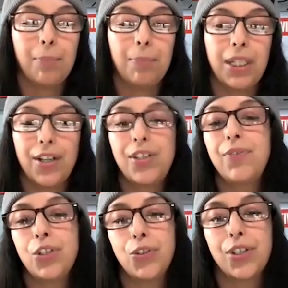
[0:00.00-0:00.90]
because of
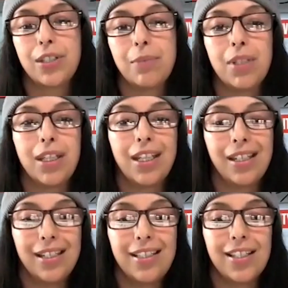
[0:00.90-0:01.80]
his trust in me, he
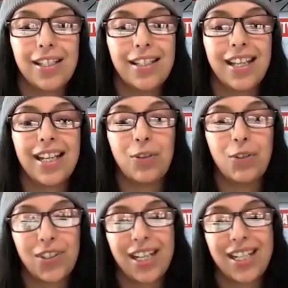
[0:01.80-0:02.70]
listened and he
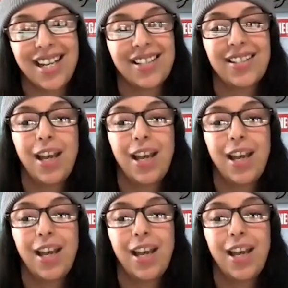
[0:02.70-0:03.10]
decided, yes,